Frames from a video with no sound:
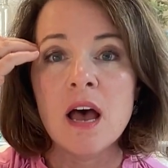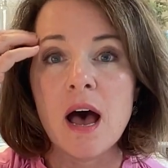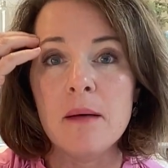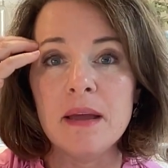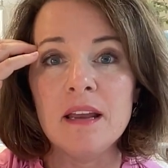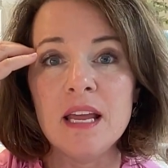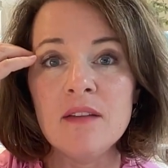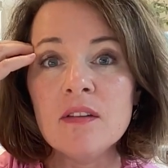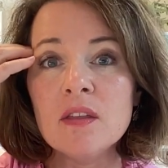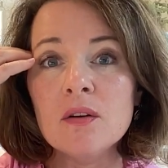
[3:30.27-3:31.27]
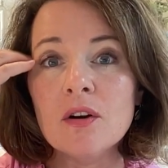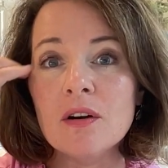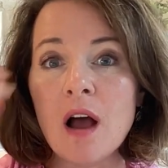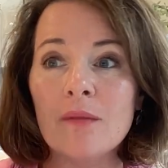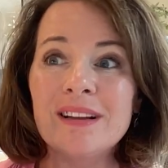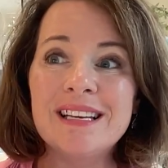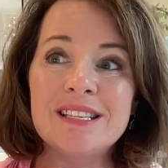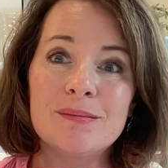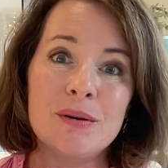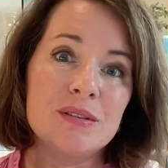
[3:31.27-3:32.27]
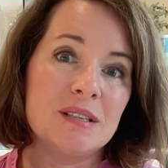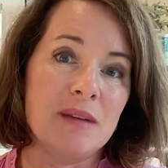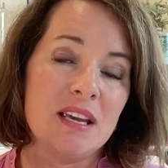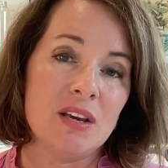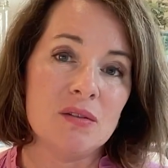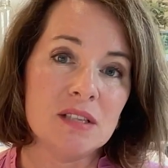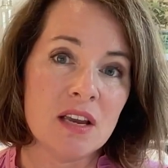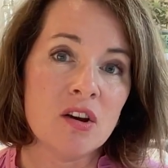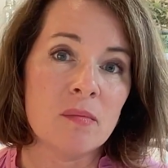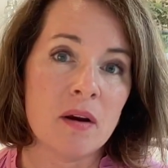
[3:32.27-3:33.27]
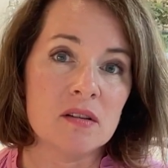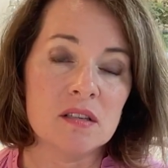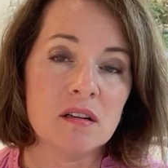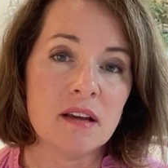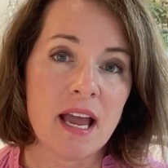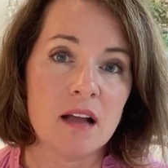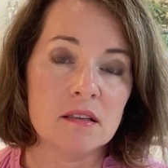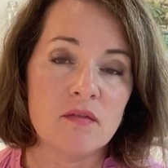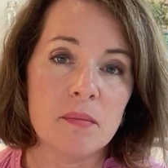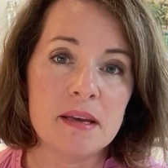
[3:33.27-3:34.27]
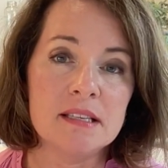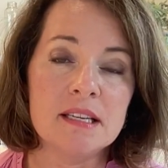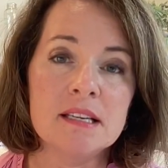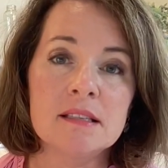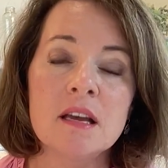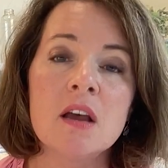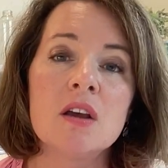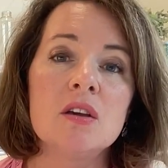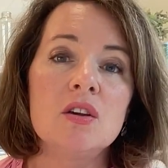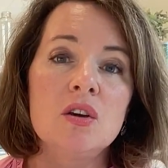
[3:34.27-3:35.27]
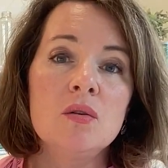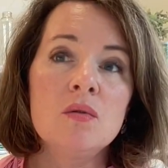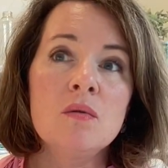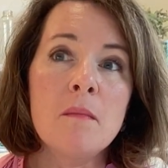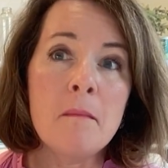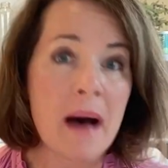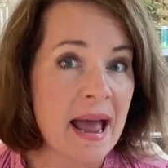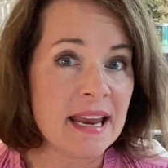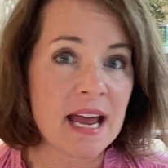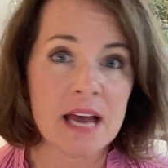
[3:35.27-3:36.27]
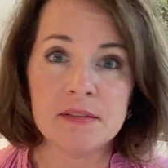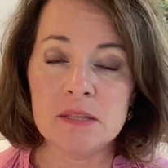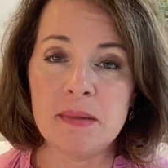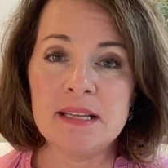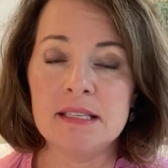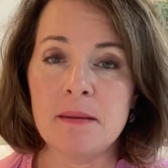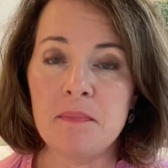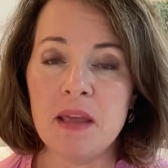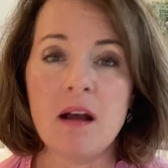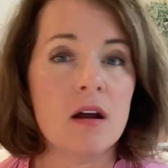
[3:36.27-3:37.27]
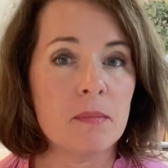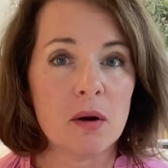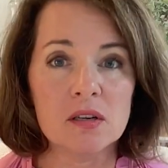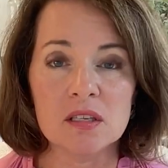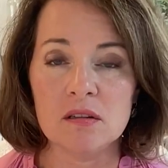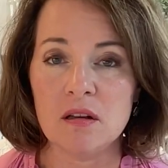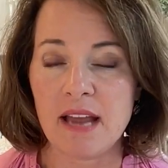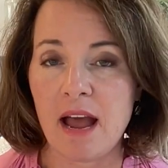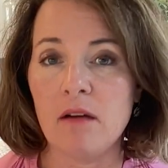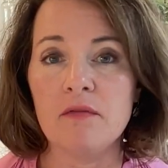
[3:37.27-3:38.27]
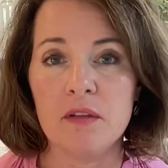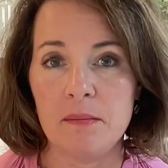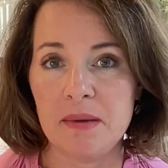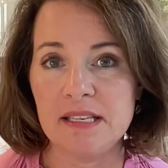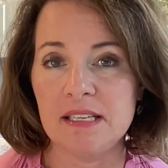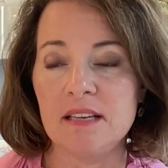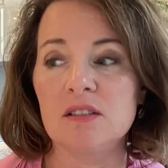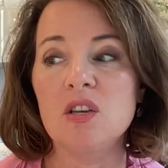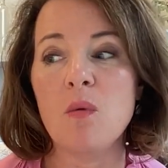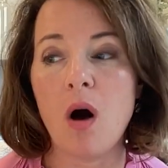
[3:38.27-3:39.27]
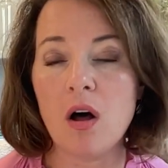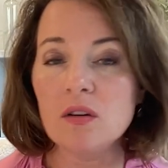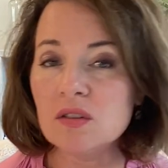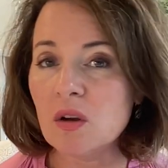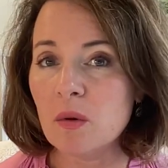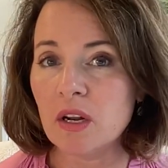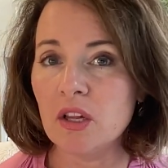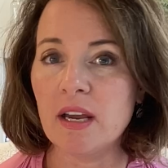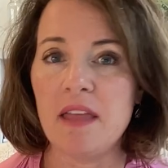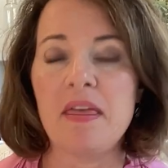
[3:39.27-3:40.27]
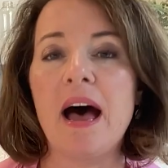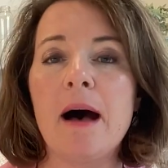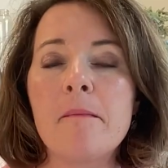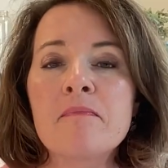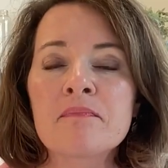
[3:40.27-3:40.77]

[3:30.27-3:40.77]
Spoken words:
And even though you're not really supposed to be using your personal accounts for business, you might have spent something on a personal account for the business. So you also want to look at that.